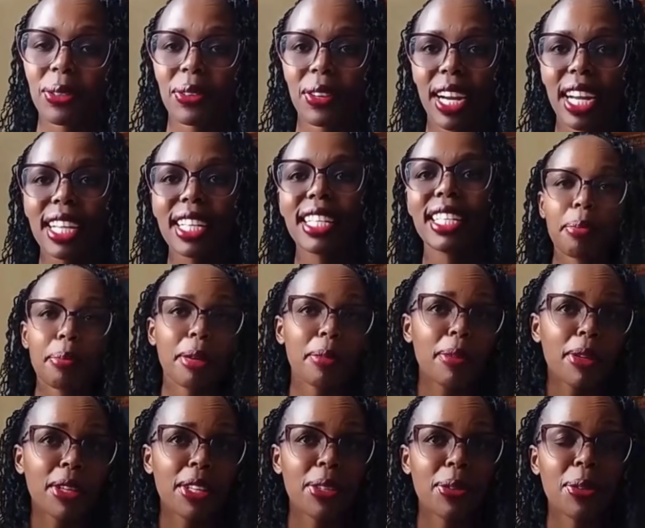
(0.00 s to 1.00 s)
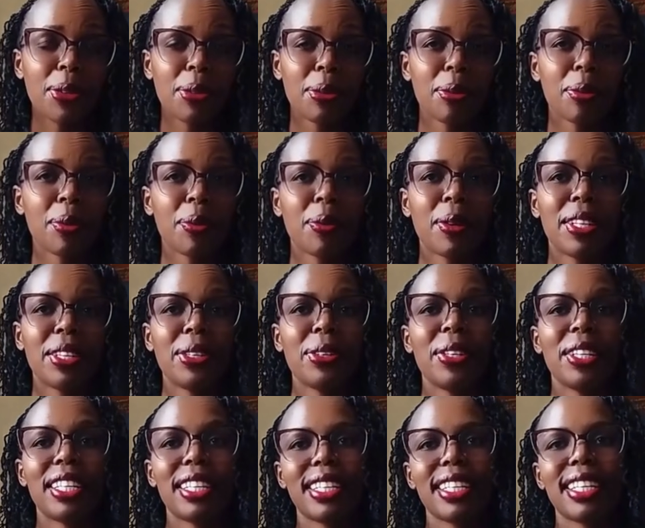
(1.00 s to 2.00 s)
All right, and maybe to those who are new
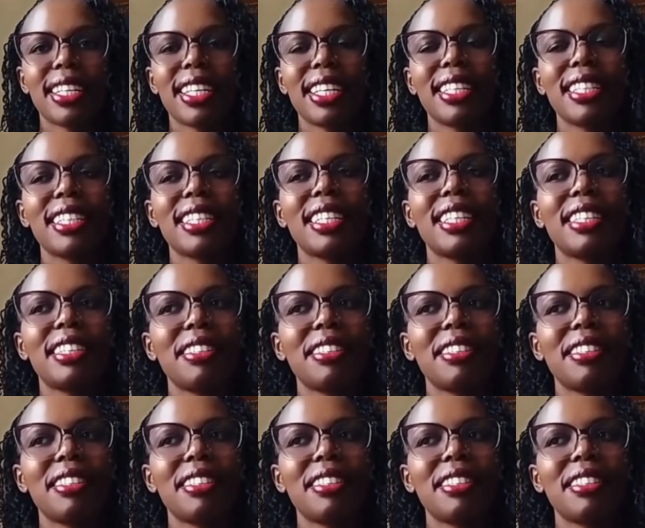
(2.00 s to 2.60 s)
in shares,